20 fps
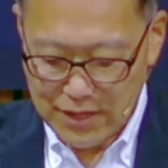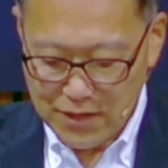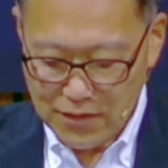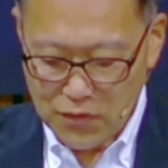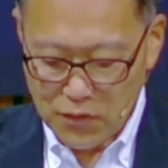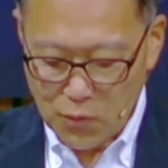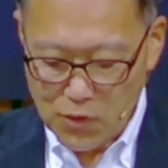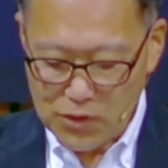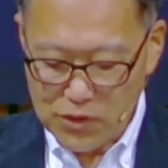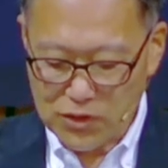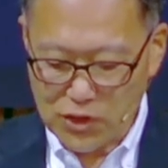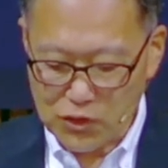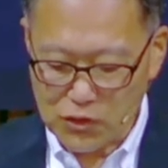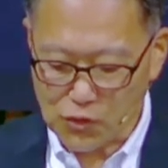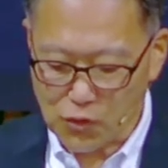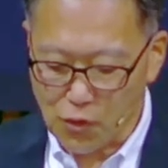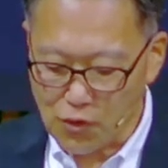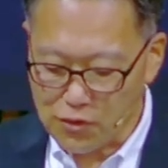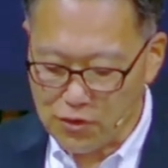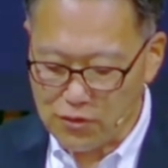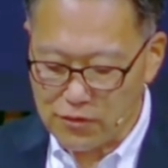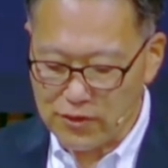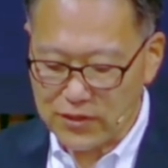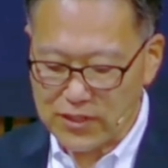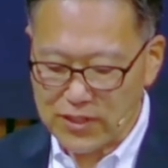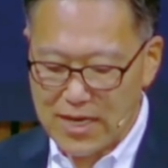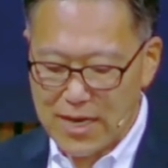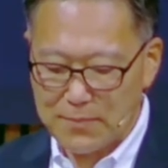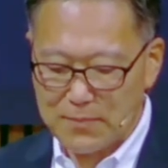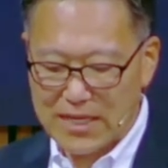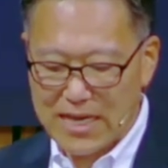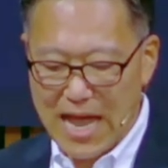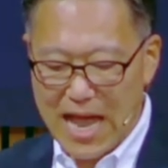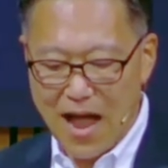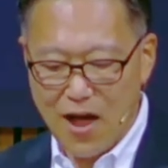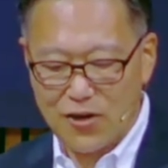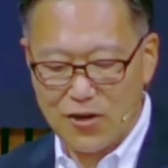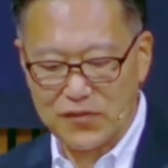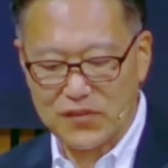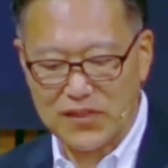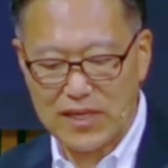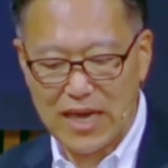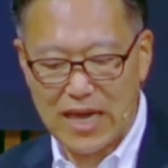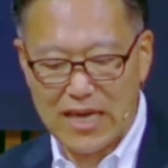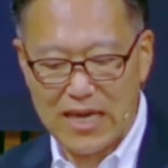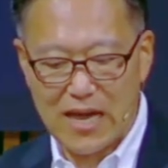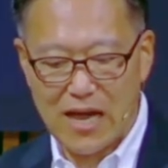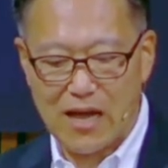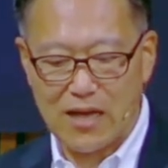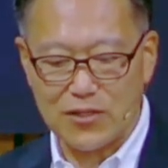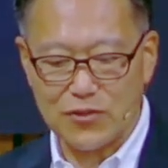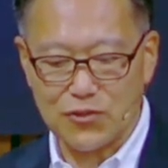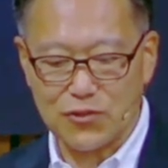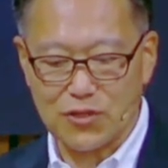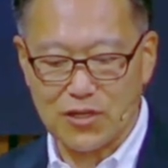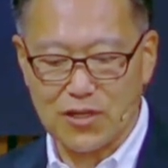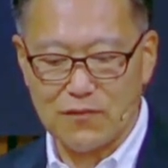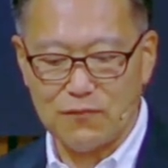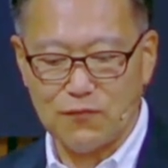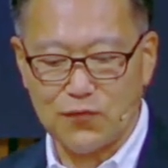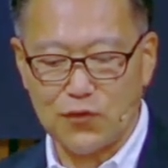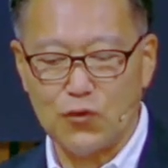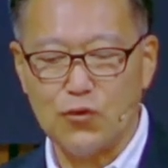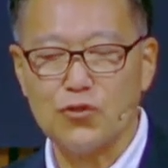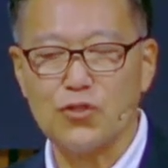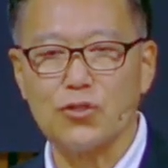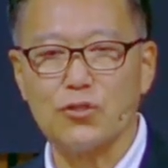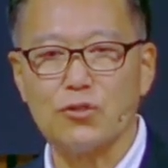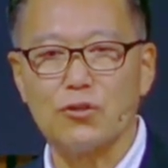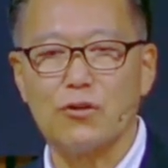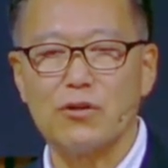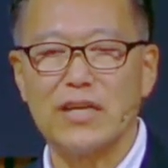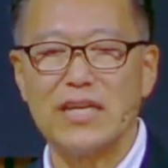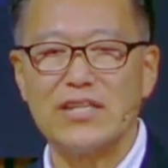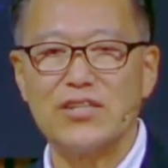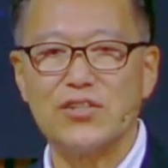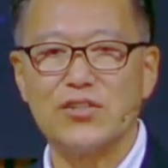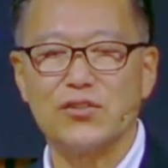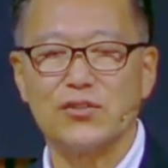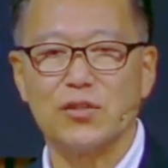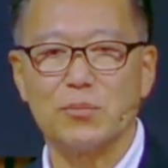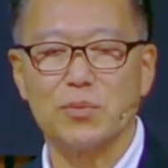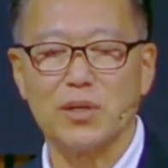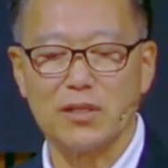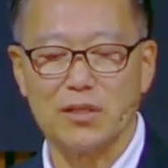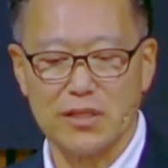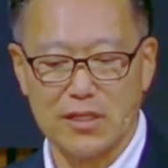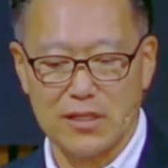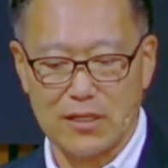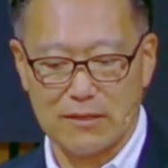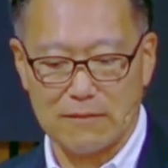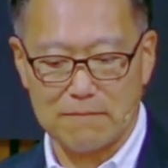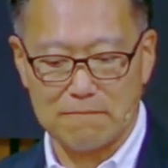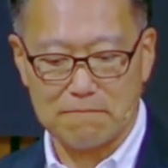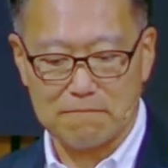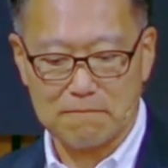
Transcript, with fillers: The word disorder is coming out of chaos or confusion or instability.